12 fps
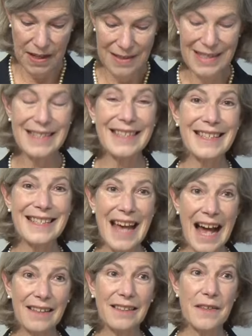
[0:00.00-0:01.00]
That's
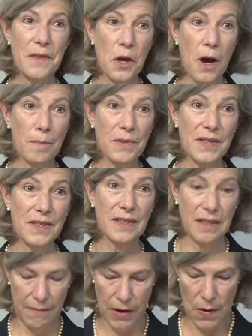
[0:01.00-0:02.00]
exactly the opposite
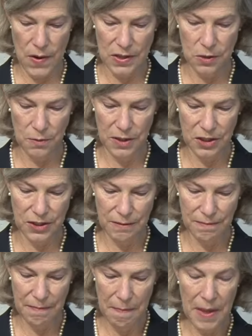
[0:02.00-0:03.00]
of our
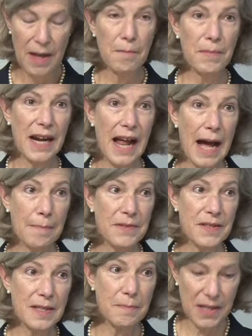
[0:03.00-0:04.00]
intuition, but it
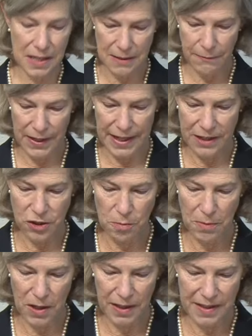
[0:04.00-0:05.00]
happens because financial
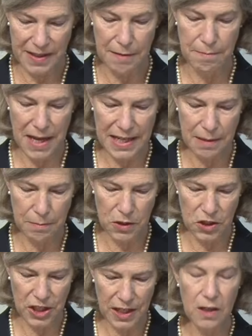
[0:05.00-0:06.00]
markets in many
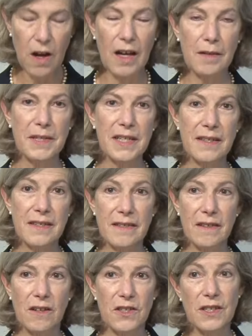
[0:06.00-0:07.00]
emerging economies
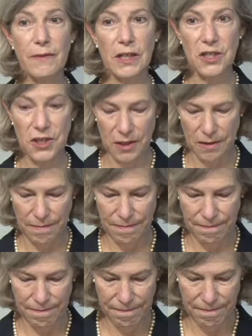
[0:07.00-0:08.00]
are dysfunctional.
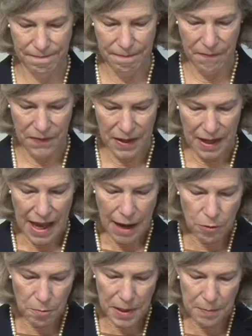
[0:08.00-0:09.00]
And
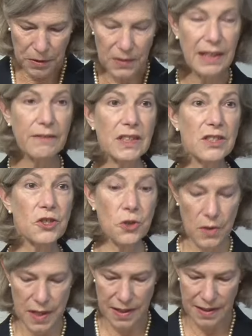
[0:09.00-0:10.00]
when people are given the
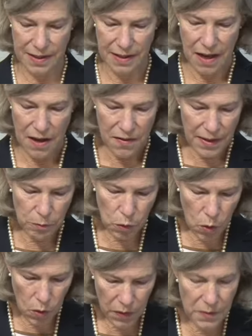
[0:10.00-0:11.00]
choice, they will
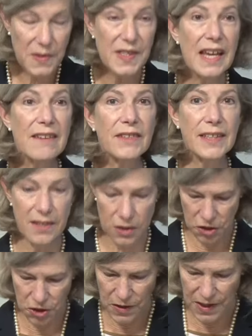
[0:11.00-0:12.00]
hold their savings
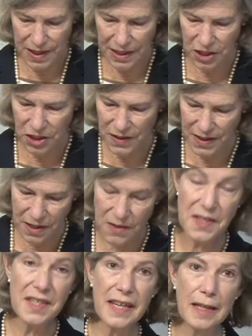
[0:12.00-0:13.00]
in jurisdictions that are
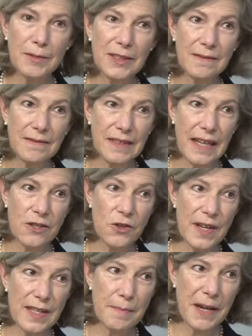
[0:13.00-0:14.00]
stable and
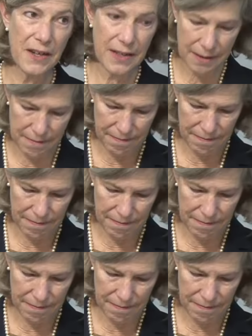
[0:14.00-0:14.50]
transparent.